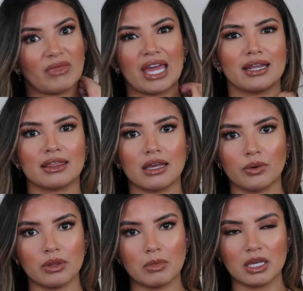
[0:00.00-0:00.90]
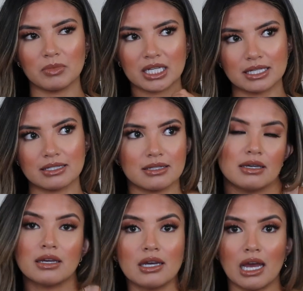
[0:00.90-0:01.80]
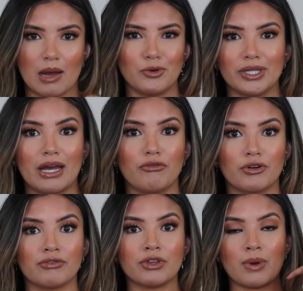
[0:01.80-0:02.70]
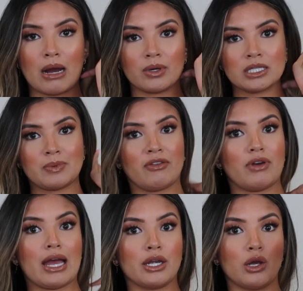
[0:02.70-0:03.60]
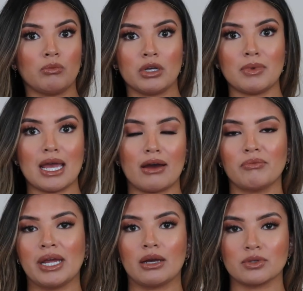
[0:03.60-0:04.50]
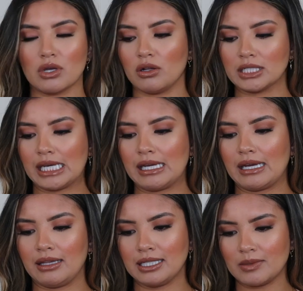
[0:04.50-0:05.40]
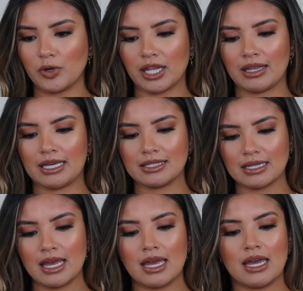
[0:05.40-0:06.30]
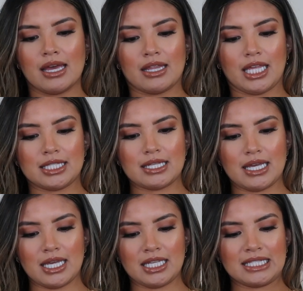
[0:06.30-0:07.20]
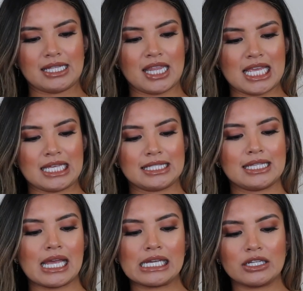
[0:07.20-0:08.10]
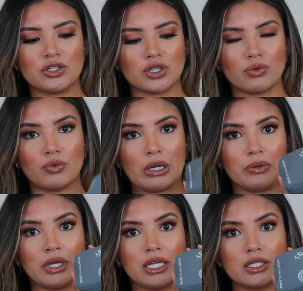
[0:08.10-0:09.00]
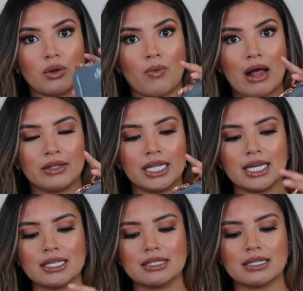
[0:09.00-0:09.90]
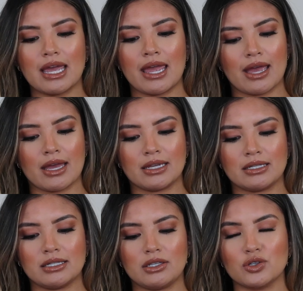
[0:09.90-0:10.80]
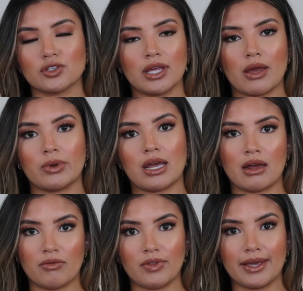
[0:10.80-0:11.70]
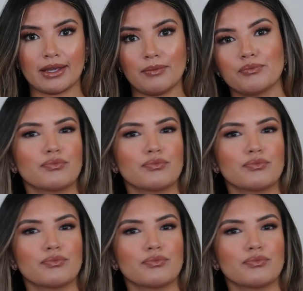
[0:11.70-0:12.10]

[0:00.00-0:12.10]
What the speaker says: anything with me because I'm only out for a few hours. But if I know I'm going to be out of my house all day, I like to bring this. This is the Sage Road to Wellness, and usually I would have like